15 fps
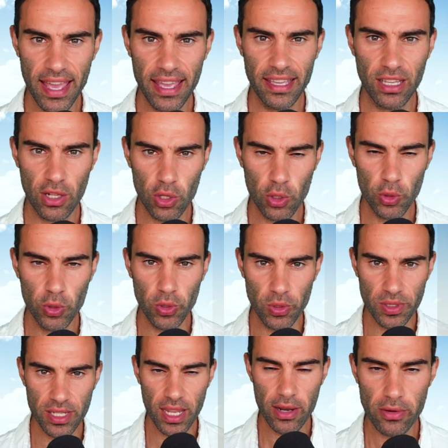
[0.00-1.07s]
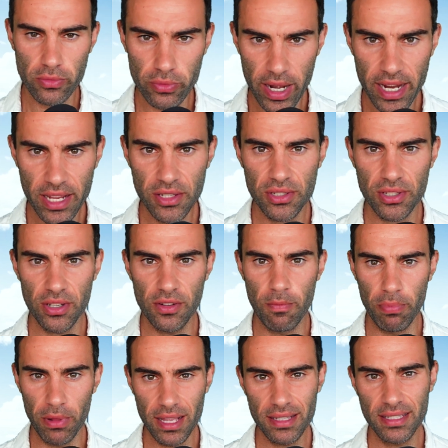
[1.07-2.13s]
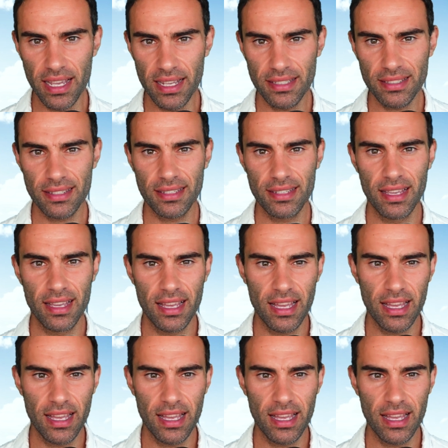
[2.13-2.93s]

that includes a range of blood tests